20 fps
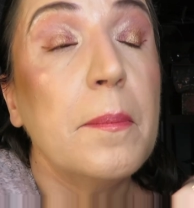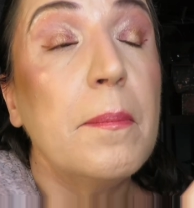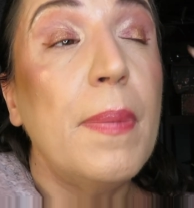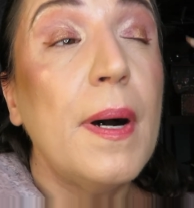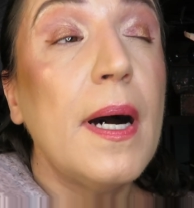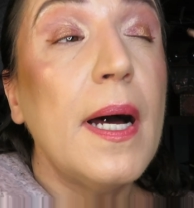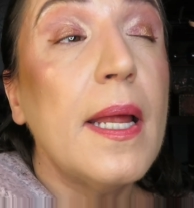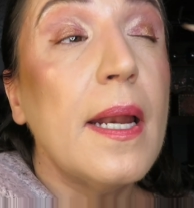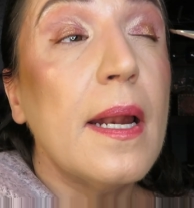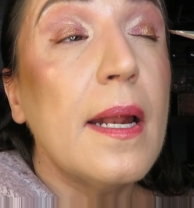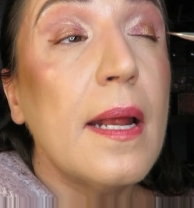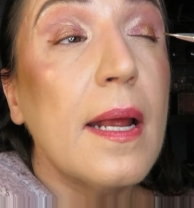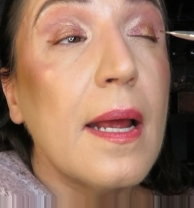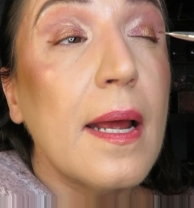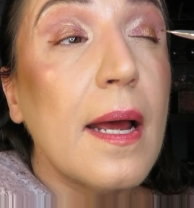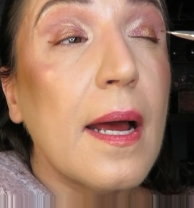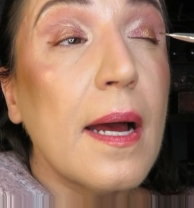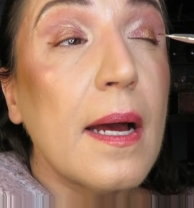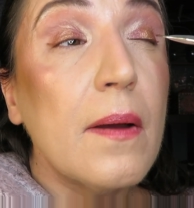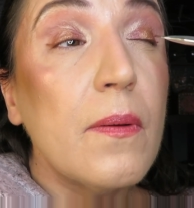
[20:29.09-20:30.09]
But
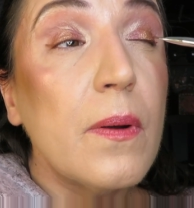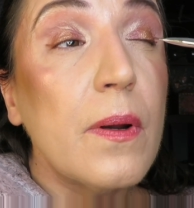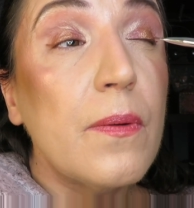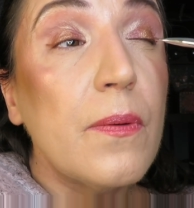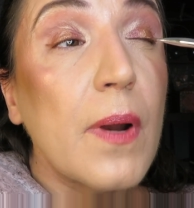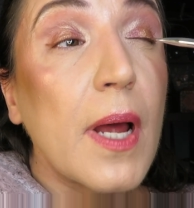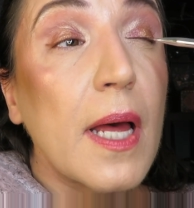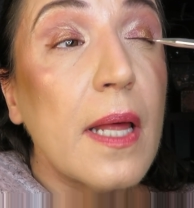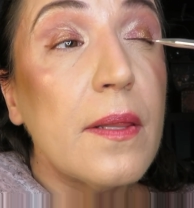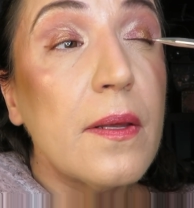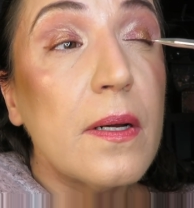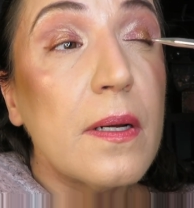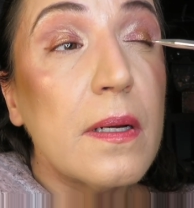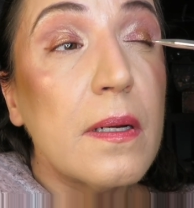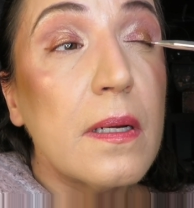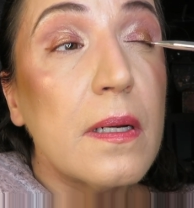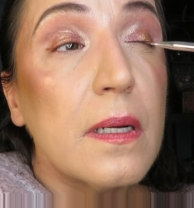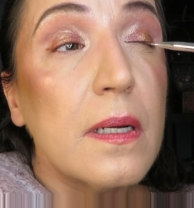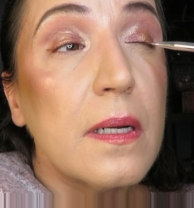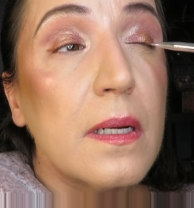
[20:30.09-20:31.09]
I would
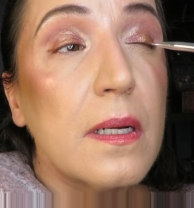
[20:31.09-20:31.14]
rather